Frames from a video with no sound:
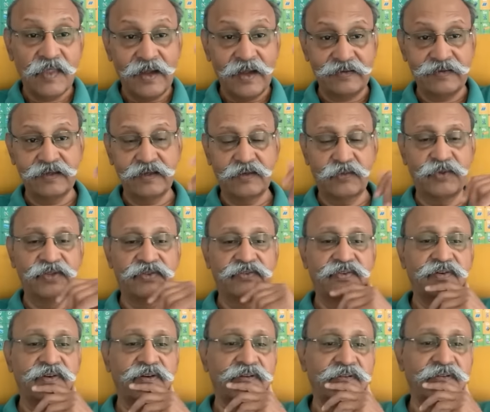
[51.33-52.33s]
That's the
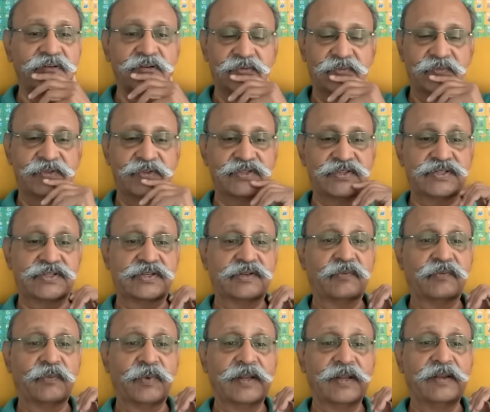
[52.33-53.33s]
question which
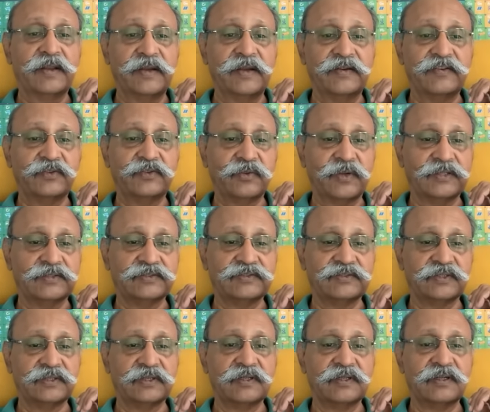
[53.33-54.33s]
one needs to
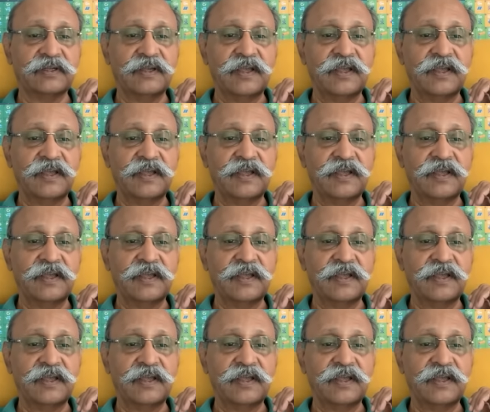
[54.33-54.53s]
answer.